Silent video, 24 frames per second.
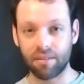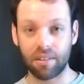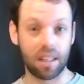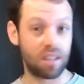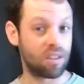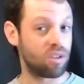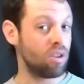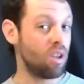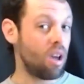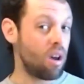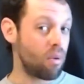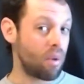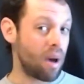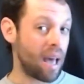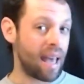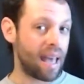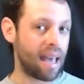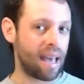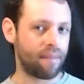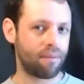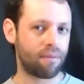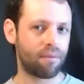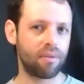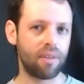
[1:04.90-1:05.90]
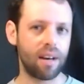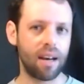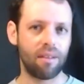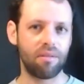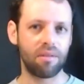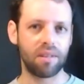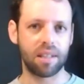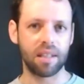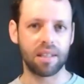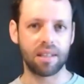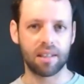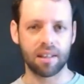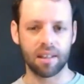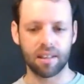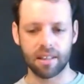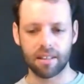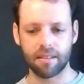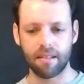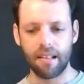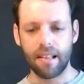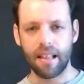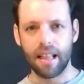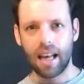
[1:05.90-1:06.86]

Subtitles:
there's no air for air resistance,